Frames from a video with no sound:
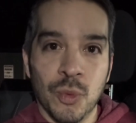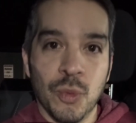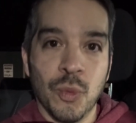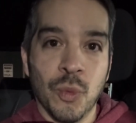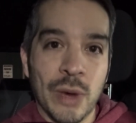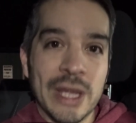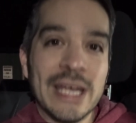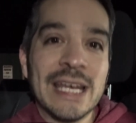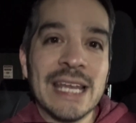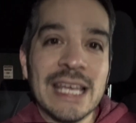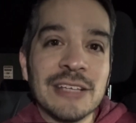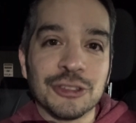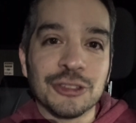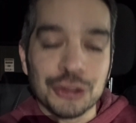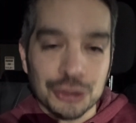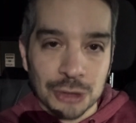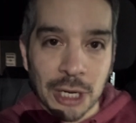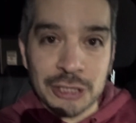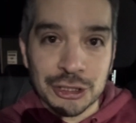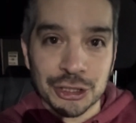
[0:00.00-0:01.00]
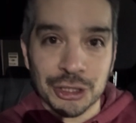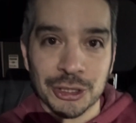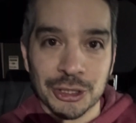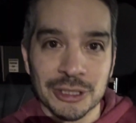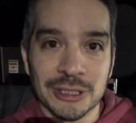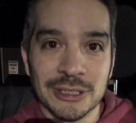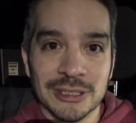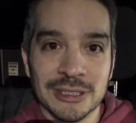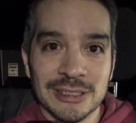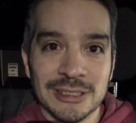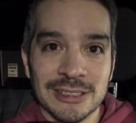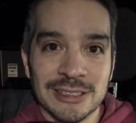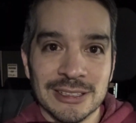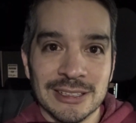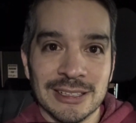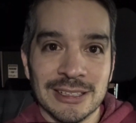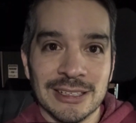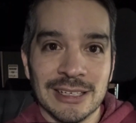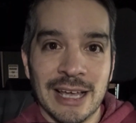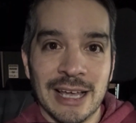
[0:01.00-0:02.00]
We need structure,
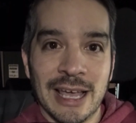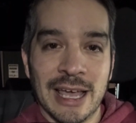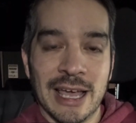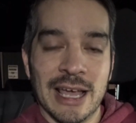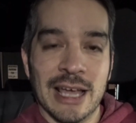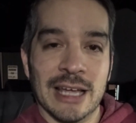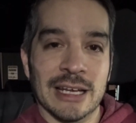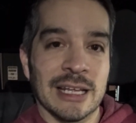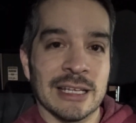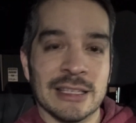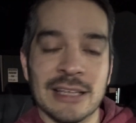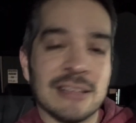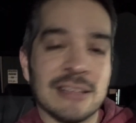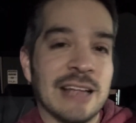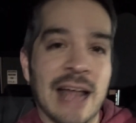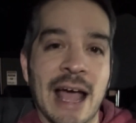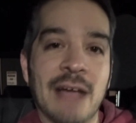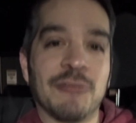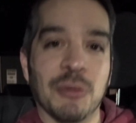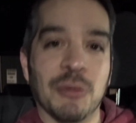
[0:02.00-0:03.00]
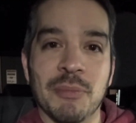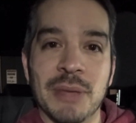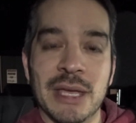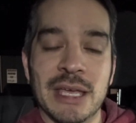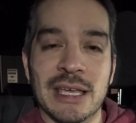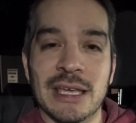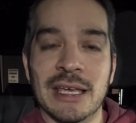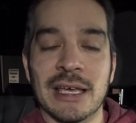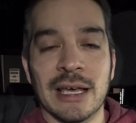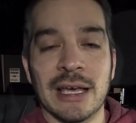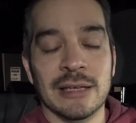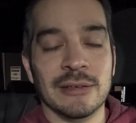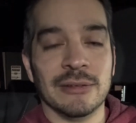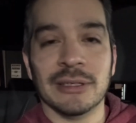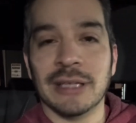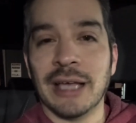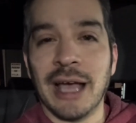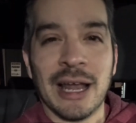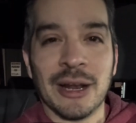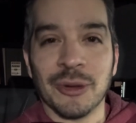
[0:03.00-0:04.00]
and it doesn't have to be,
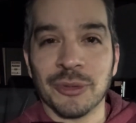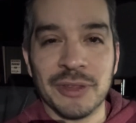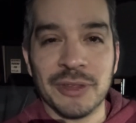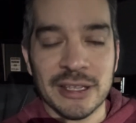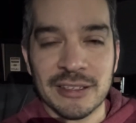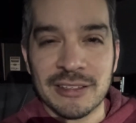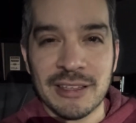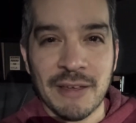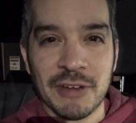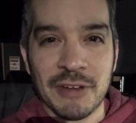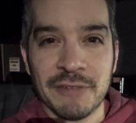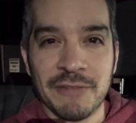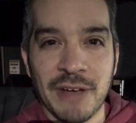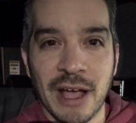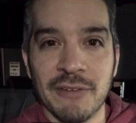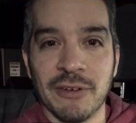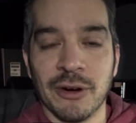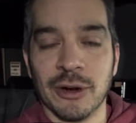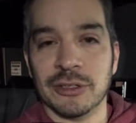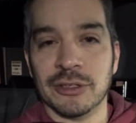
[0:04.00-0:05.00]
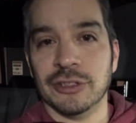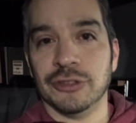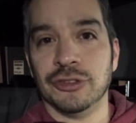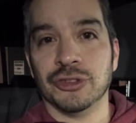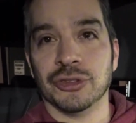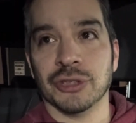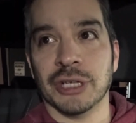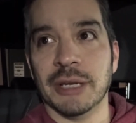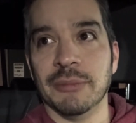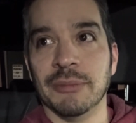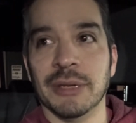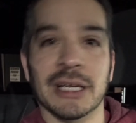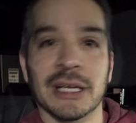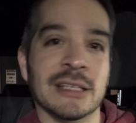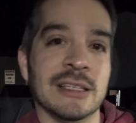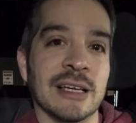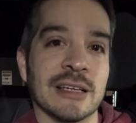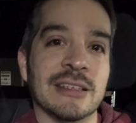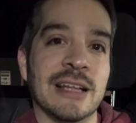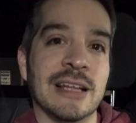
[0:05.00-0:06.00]
I don't think 75 hard is extreme, but it
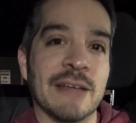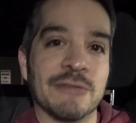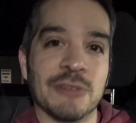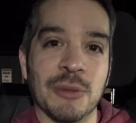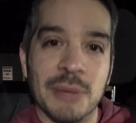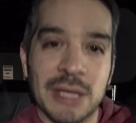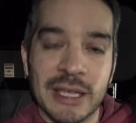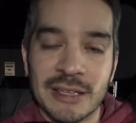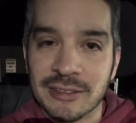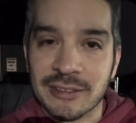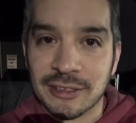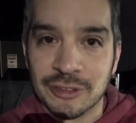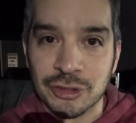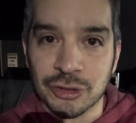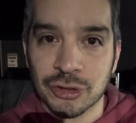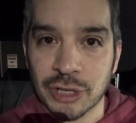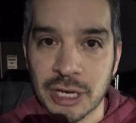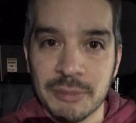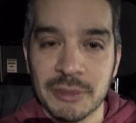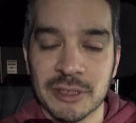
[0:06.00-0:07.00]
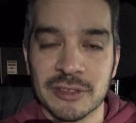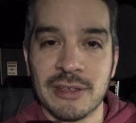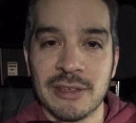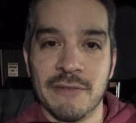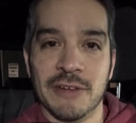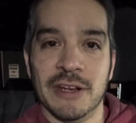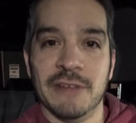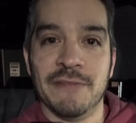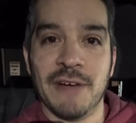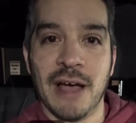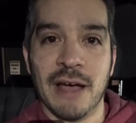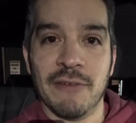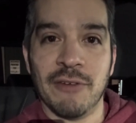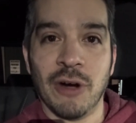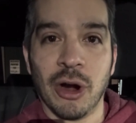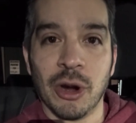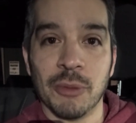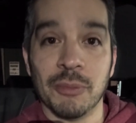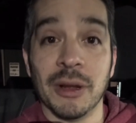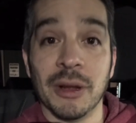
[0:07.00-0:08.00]
doesn't have to be as extreme as 75
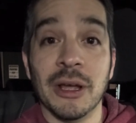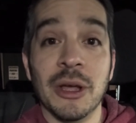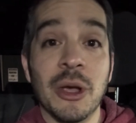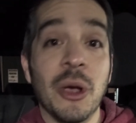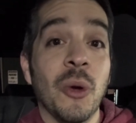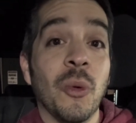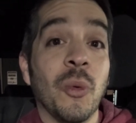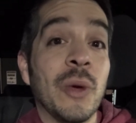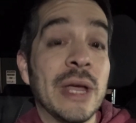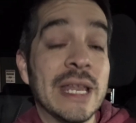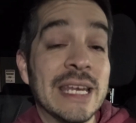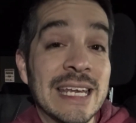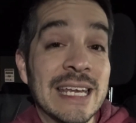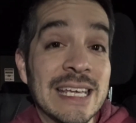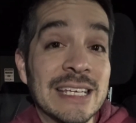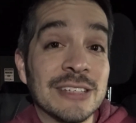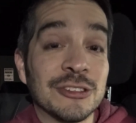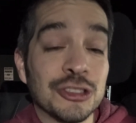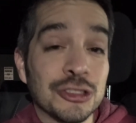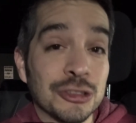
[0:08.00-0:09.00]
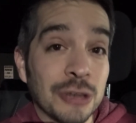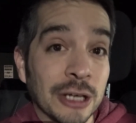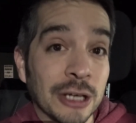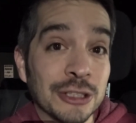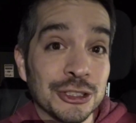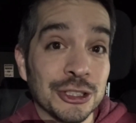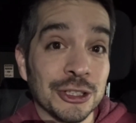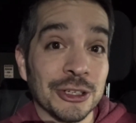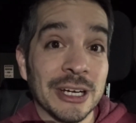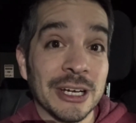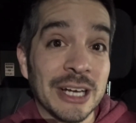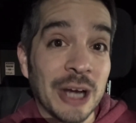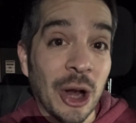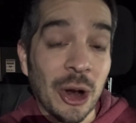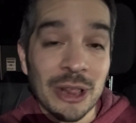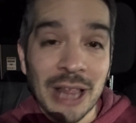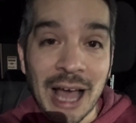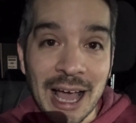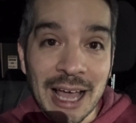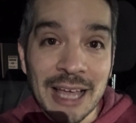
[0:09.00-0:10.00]
hard, but we need structure in our
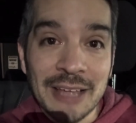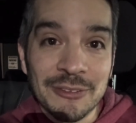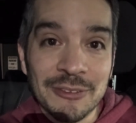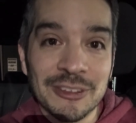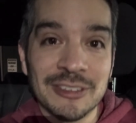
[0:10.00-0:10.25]
lives.